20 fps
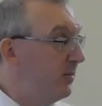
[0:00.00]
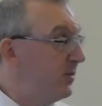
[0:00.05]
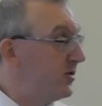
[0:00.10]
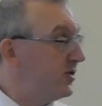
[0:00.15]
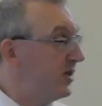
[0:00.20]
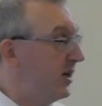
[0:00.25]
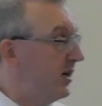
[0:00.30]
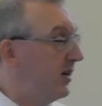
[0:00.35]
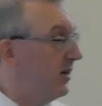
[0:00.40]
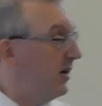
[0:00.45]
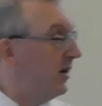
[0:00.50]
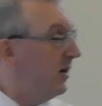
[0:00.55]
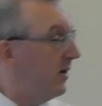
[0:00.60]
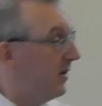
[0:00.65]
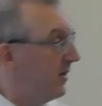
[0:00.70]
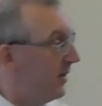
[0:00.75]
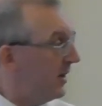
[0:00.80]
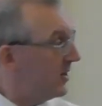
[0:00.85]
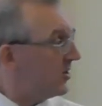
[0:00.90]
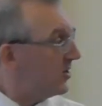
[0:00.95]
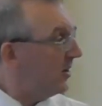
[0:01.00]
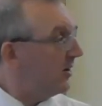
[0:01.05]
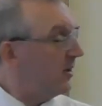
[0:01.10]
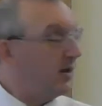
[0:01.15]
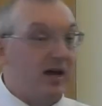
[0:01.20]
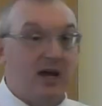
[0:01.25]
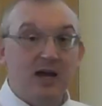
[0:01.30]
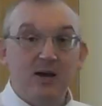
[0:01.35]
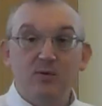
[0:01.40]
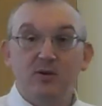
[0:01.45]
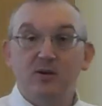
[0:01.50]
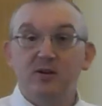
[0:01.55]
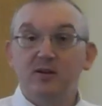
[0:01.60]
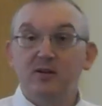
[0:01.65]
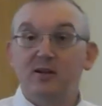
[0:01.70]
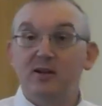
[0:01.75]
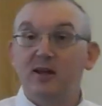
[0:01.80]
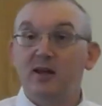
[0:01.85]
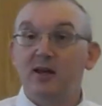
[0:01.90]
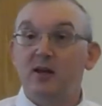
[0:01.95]
said, That's an
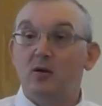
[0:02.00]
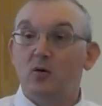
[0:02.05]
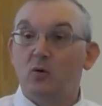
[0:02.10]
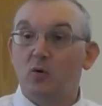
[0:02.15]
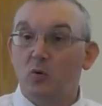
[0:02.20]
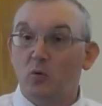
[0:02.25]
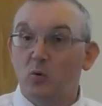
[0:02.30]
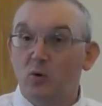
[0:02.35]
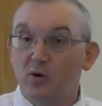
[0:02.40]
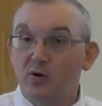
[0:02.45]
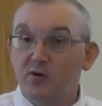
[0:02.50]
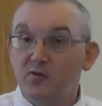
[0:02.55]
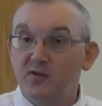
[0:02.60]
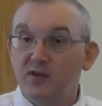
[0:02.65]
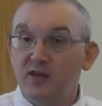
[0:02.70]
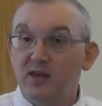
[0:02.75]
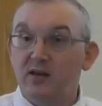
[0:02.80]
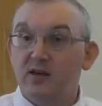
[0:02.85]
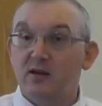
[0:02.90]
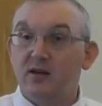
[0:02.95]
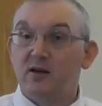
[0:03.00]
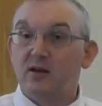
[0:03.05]
eminently worthy,